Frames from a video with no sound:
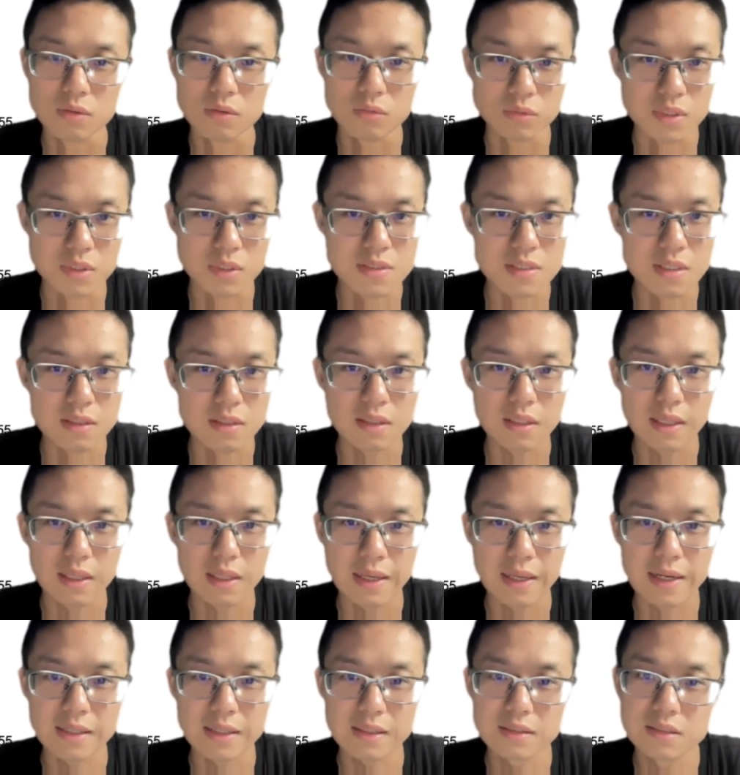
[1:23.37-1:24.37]
reason,
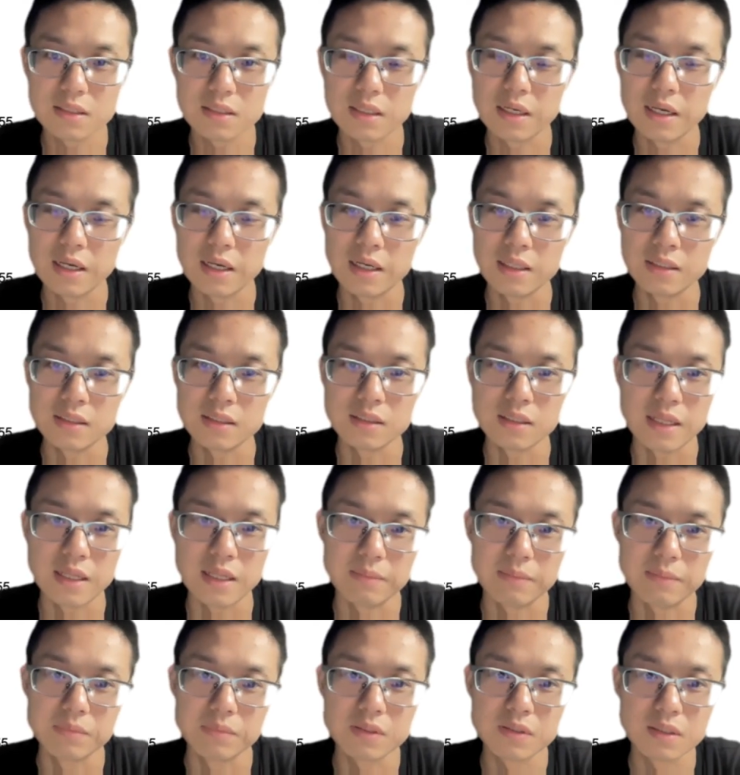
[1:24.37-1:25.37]
act, and
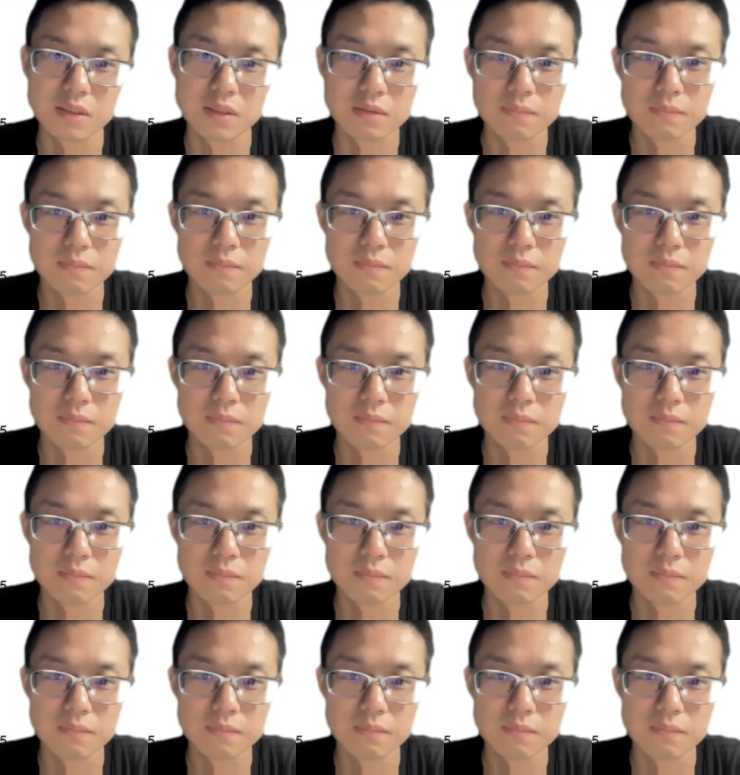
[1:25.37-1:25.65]
adapt.